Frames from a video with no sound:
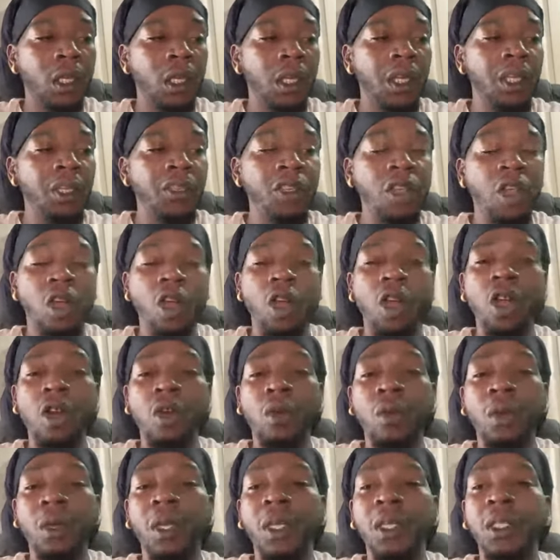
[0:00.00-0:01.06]
and
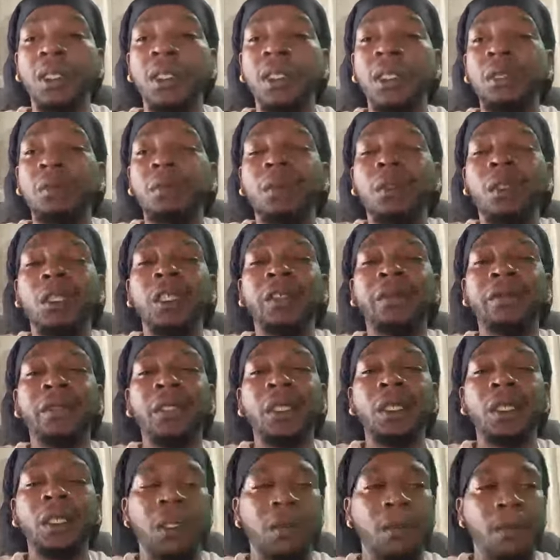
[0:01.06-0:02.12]
always
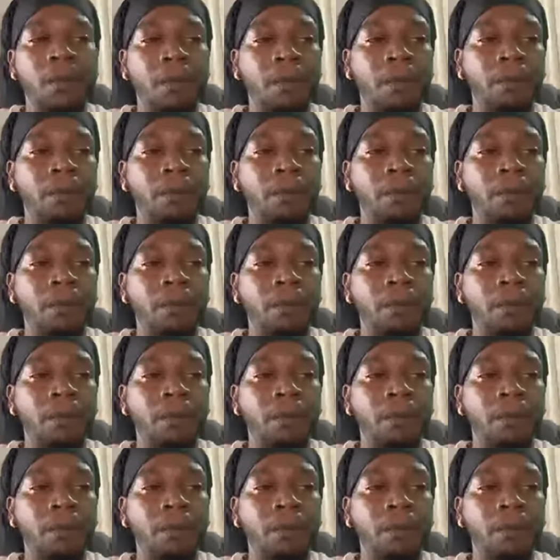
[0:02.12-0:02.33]
uplifting them,